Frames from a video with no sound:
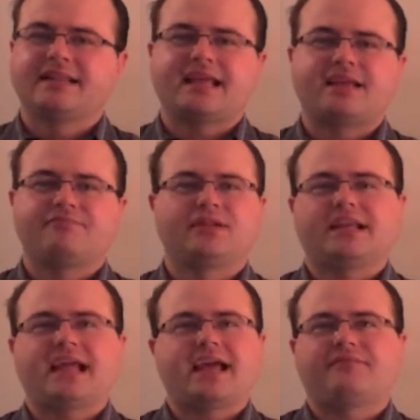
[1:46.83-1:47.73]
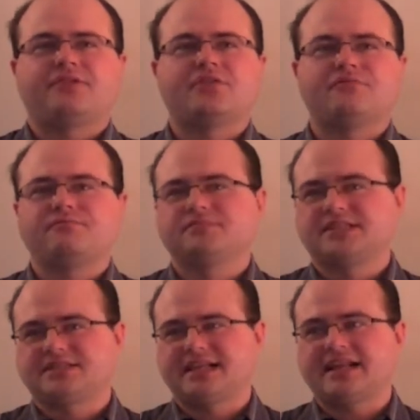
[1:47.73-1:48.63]
They really have no
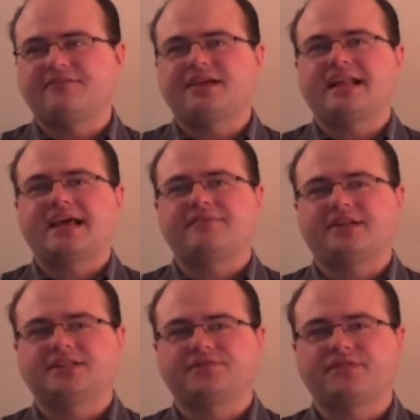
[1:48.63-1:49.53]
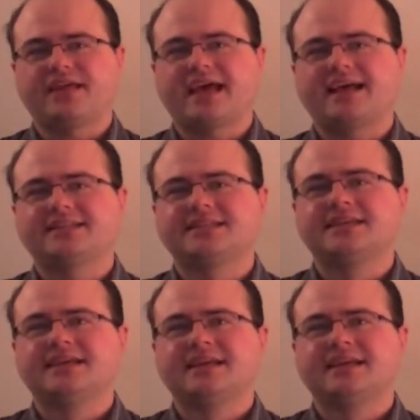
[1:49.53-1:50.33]
significant evidence for that,